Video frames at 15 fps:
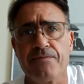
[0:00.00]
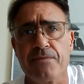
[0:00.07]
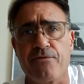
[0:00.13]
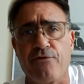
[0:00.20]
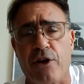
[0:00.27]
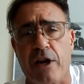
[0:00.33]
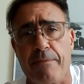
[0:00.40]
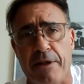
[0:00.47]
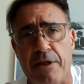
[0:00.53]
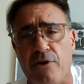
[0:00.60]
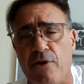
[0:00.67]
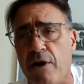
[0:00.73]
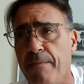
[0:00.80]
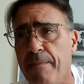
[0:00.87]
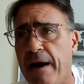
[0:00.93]
And Friedman
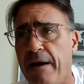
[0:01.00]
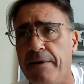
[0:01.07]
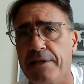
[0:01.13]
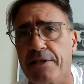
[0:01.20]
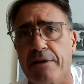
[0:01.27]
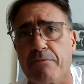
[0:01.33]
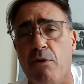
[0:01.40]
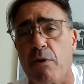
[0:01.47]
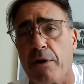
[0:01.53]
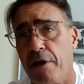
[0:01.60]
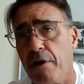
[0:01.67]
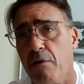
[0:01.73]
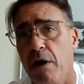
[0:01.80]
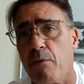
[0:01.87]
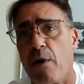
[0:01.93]
thought about it. He said, well,
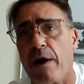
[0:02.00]
you know what?